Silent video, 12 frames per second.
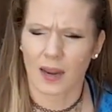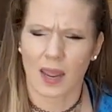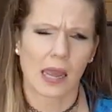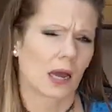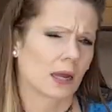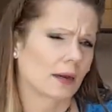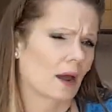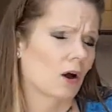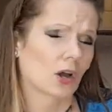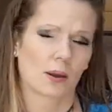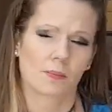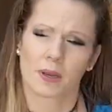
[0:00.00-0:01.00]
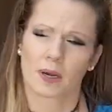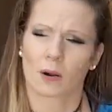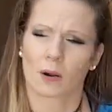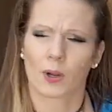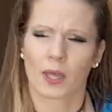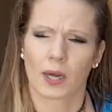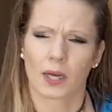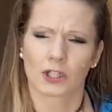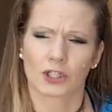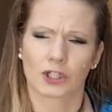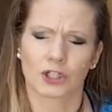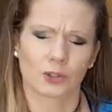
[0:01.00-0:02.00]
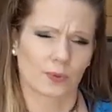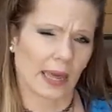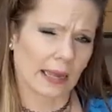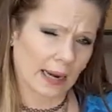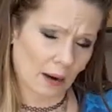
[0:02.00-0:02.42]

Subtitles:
and I'll come in and I'll bring it in to do that.